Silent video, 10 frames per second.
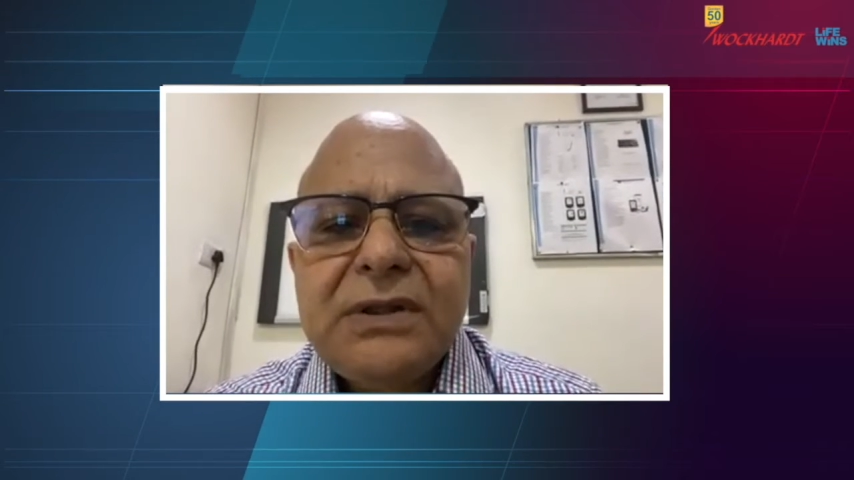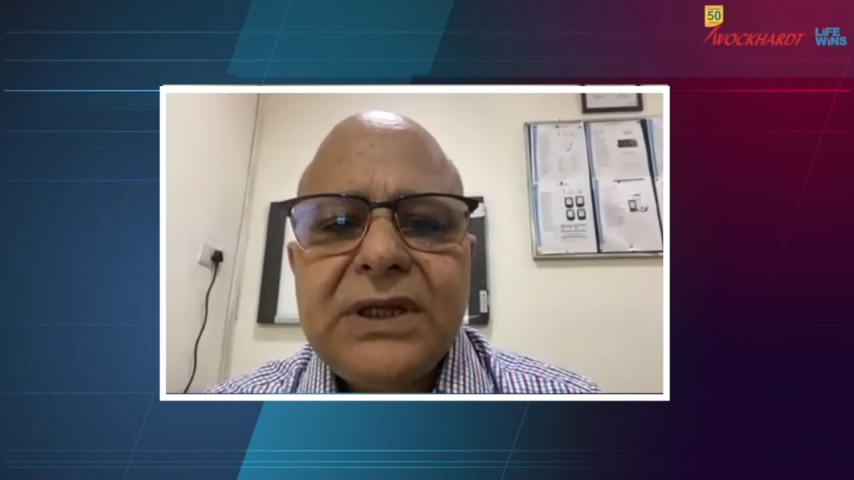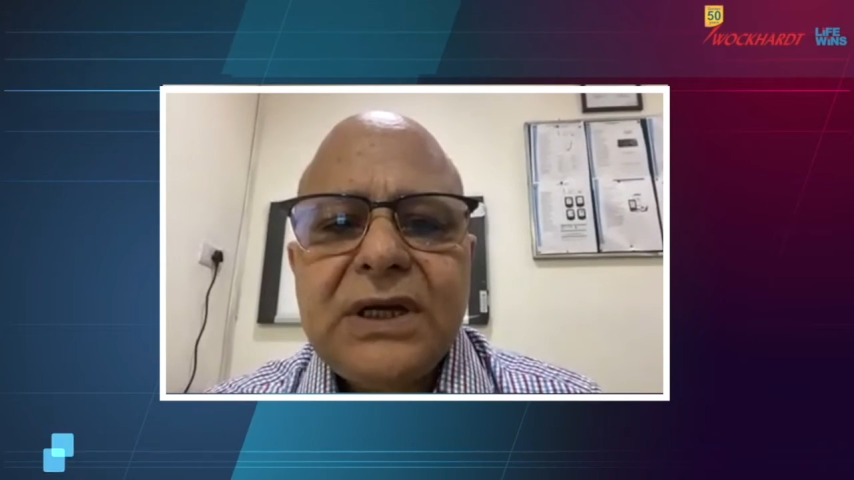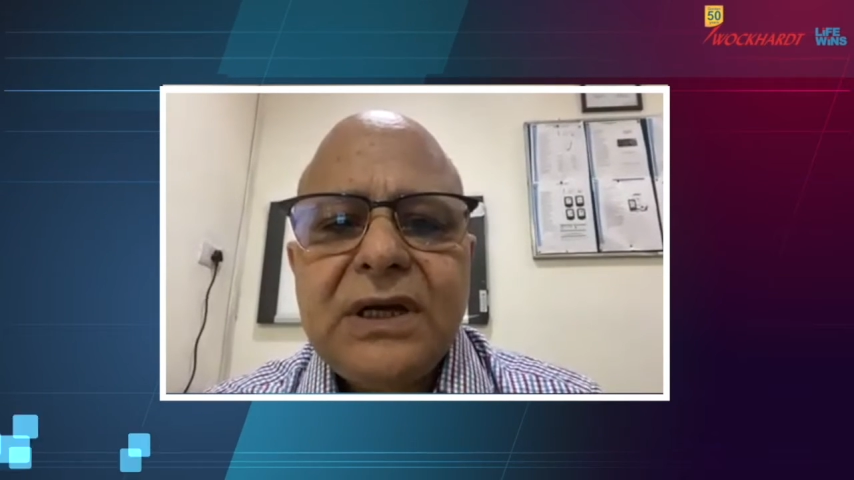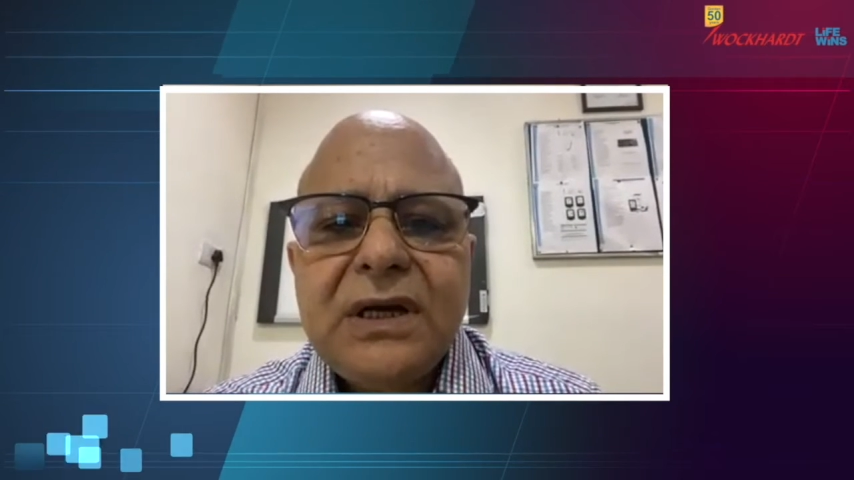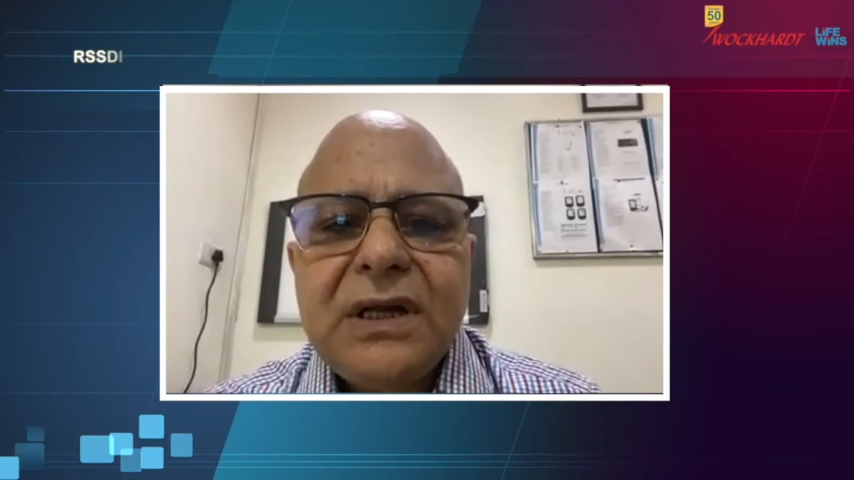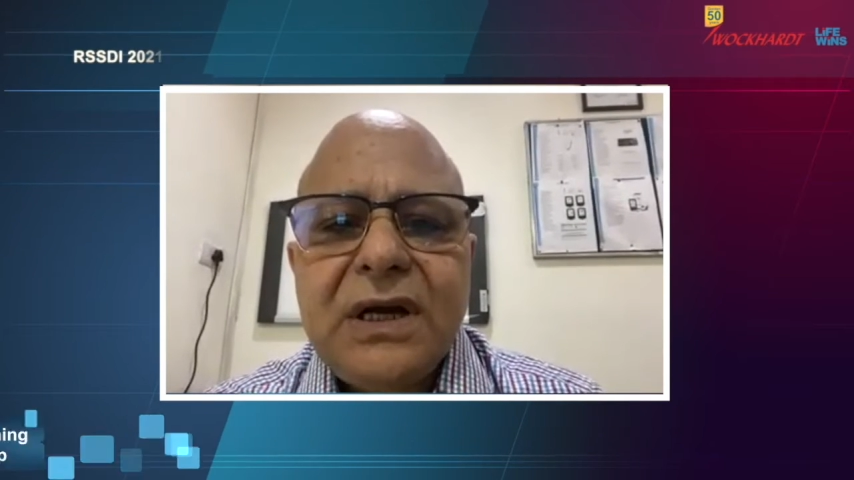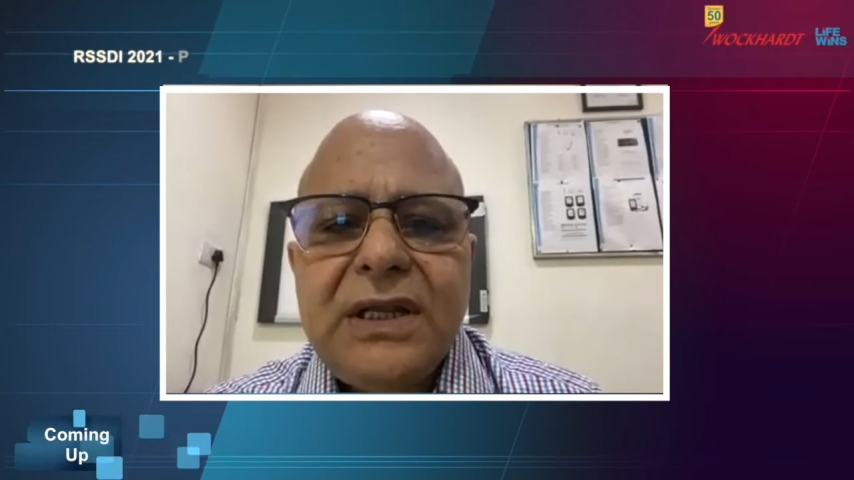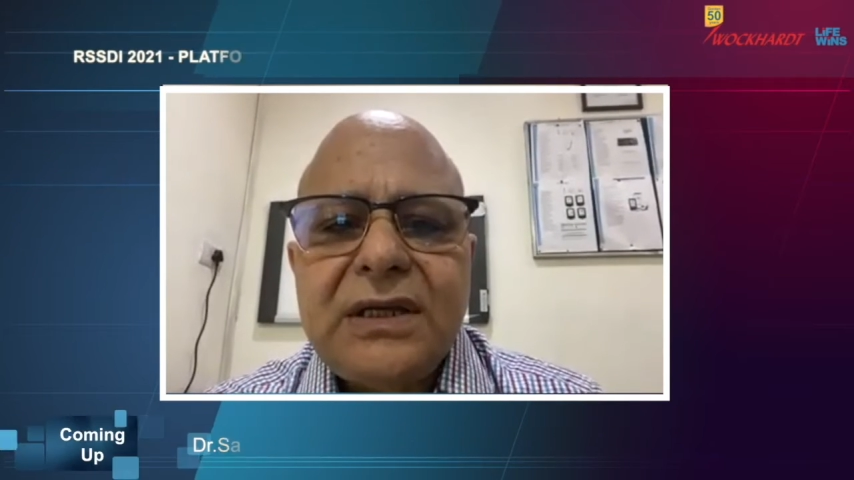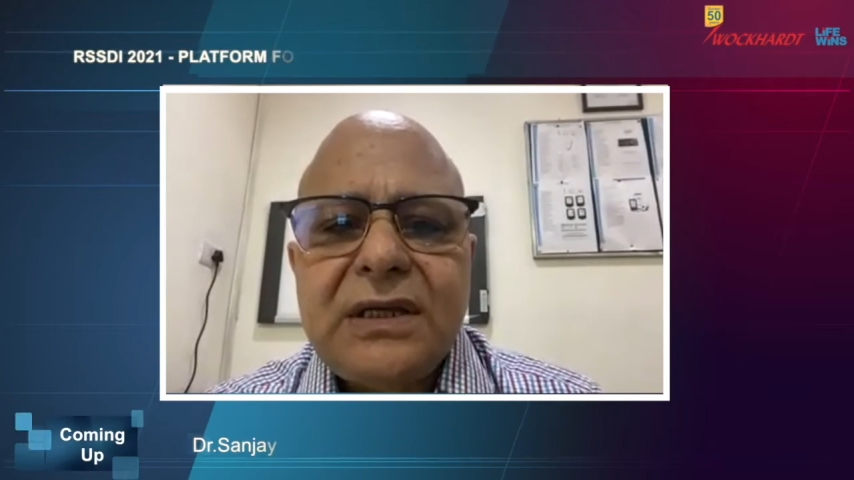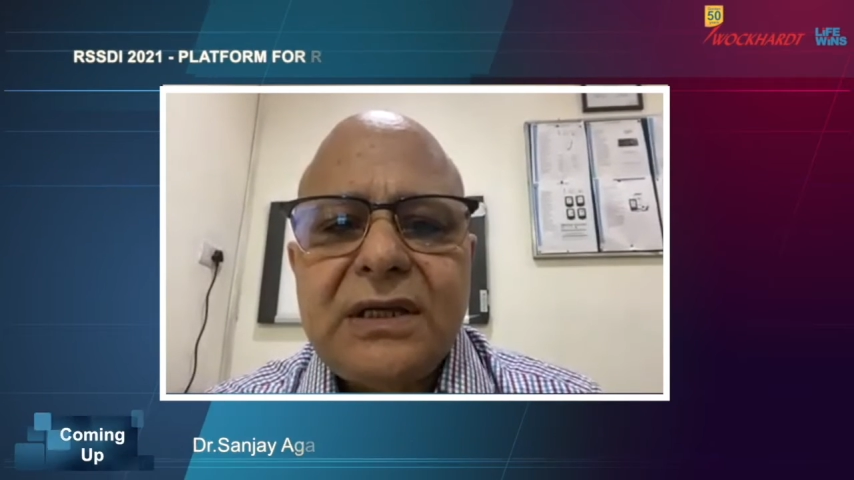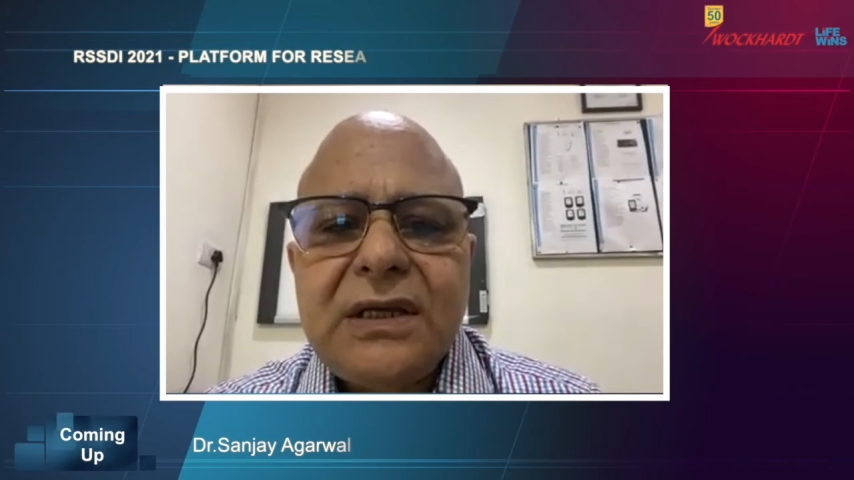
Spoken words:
the early